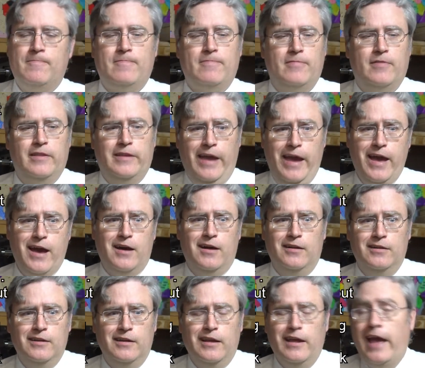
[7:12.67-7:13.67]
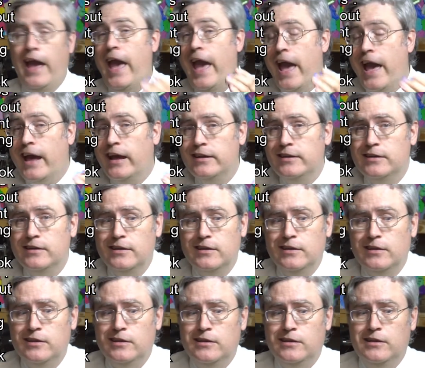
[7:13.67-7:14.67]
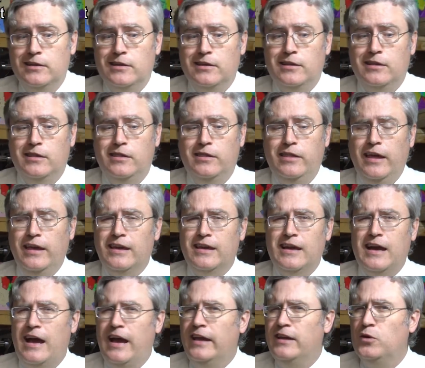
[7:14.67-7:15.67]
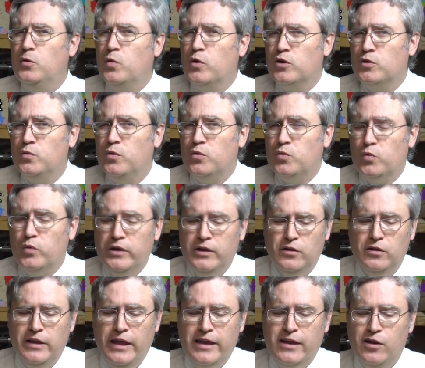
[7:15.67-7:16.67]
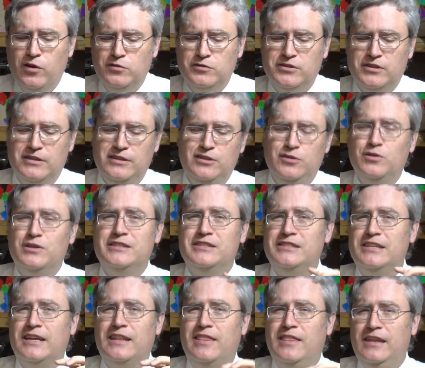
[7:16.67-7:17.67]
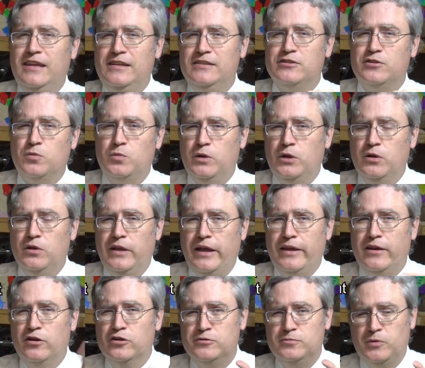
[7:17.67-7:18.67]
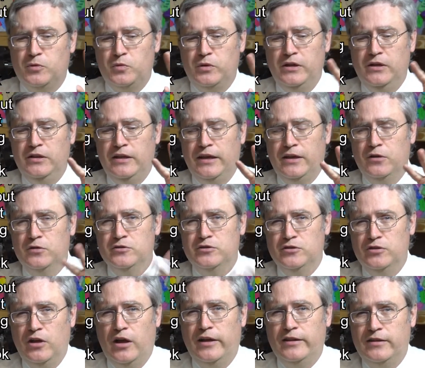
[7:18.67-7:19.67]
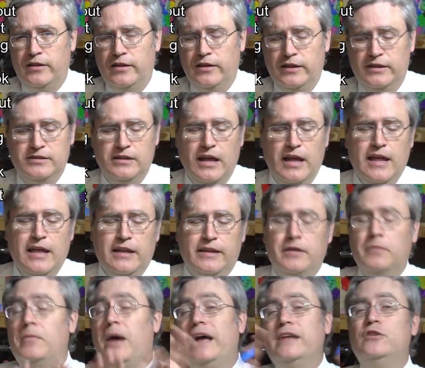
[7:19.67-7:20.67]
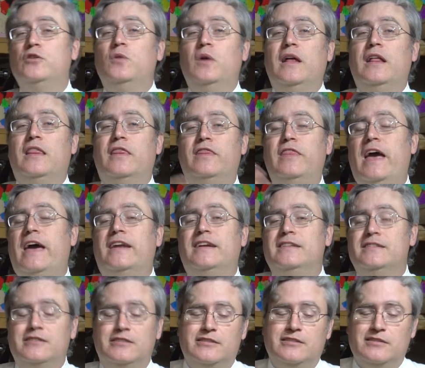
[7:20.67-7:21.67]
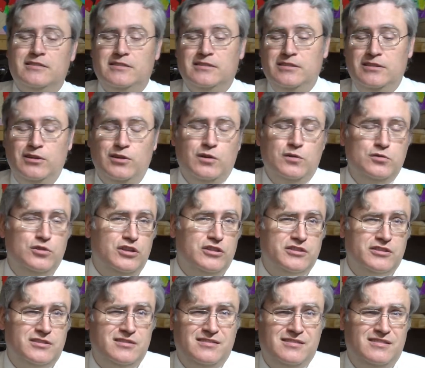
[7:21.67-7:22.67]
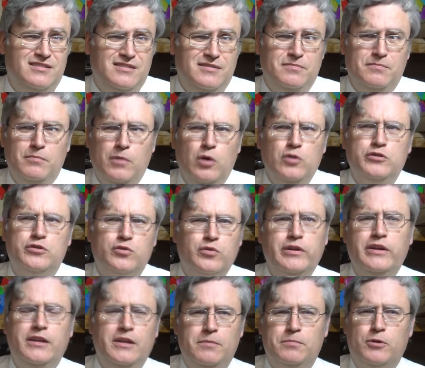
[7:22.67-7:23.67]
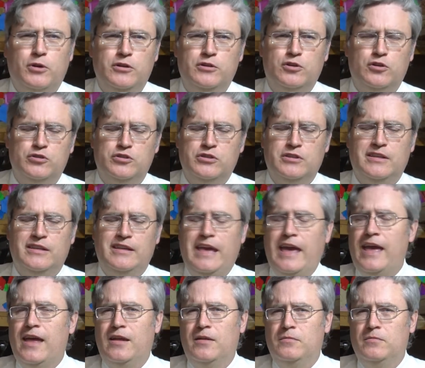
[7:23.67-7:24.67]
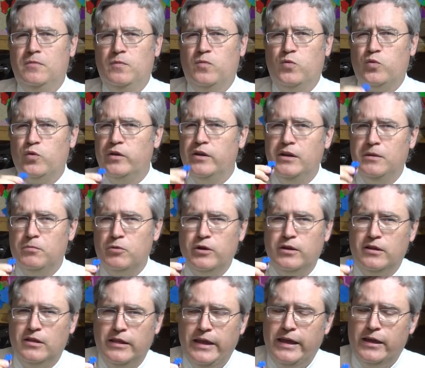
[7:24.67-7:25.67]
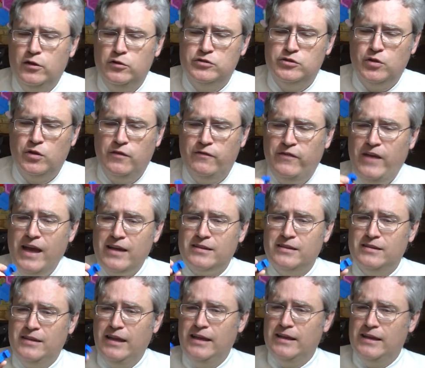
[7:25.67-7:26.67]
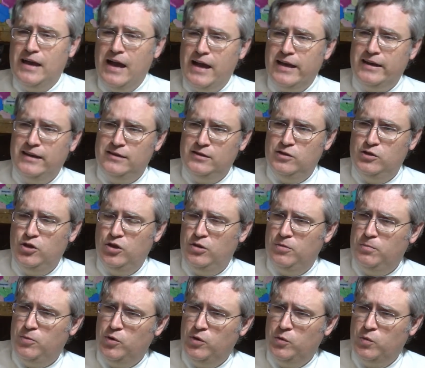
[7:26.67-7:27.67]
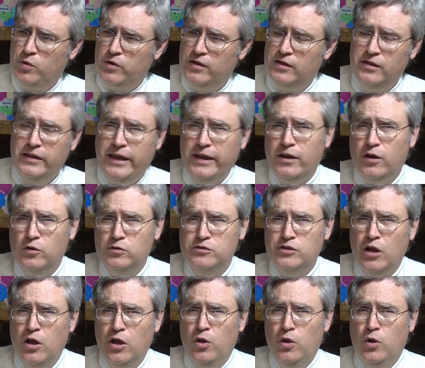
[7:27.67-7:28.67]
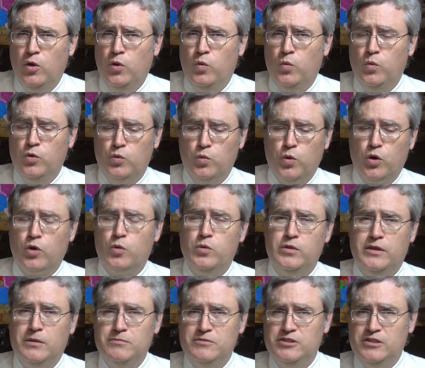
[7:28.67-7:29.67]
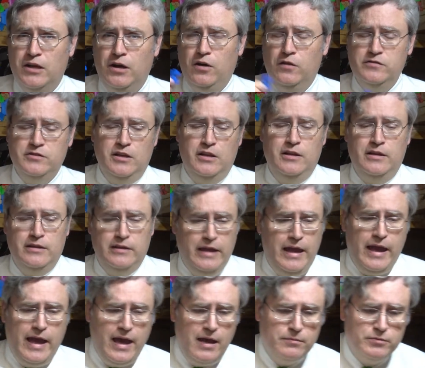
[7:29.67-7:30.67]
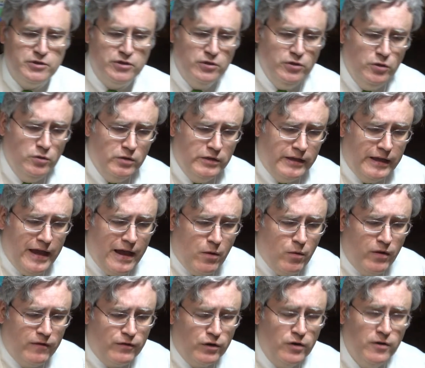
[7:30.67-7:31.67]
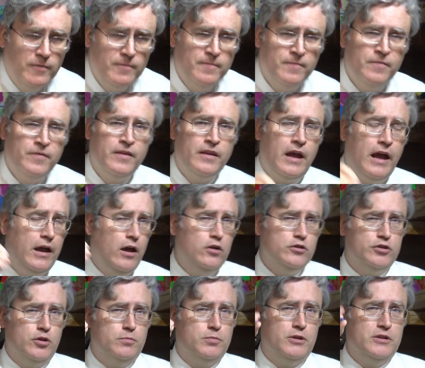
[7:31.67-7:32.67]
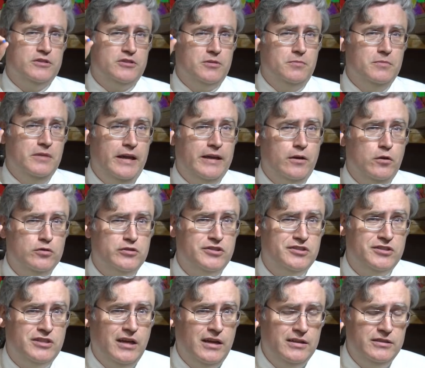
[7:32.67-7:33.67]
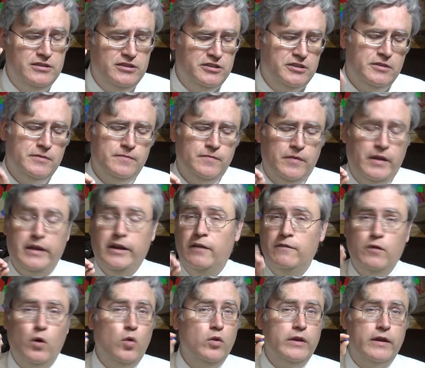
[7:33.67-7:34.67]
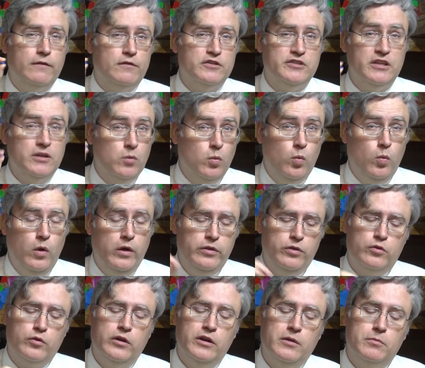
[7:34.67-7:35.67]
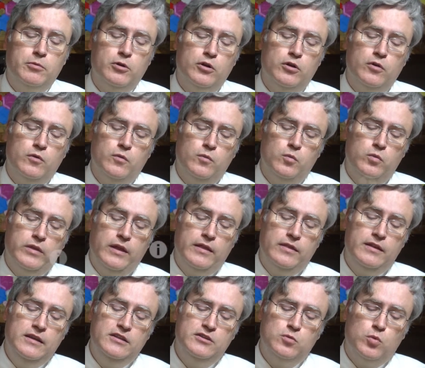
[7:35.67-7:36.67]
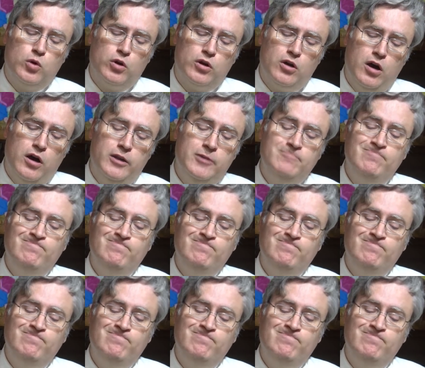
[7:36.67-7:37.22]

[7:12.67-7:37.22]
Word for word: Yeah, and they kind of worked with real Legos. You could stick these to real Legos, but real Legos not to these. Now, mind you, that is, you know, just most 3D printers can't 3D print Legos. So the fact that they got it to the point where the Legos would work with themselves, yeah, absolutely. However, I also print some Lego studs, and I've only ever seen one 3D printer that these work on.